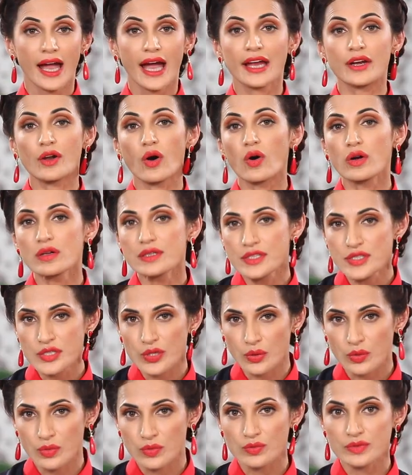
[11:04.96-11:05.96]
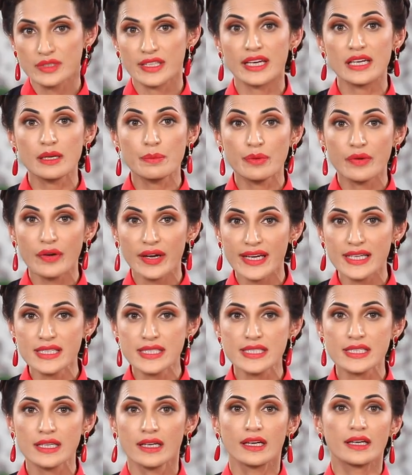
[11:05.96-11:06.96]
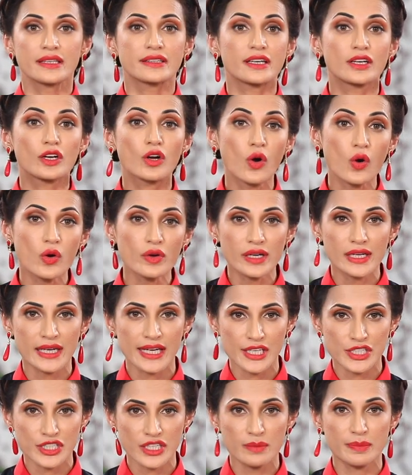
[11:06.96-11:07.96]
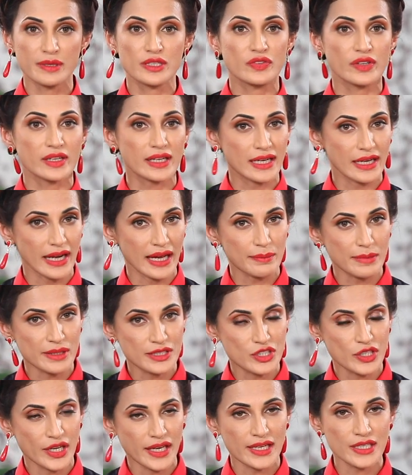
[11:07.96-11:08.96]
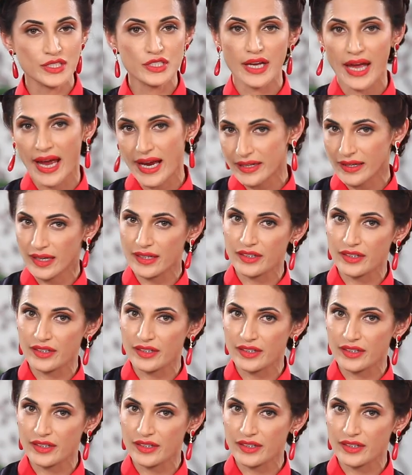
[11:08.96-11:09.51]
and also deliberates the correlation between climate change and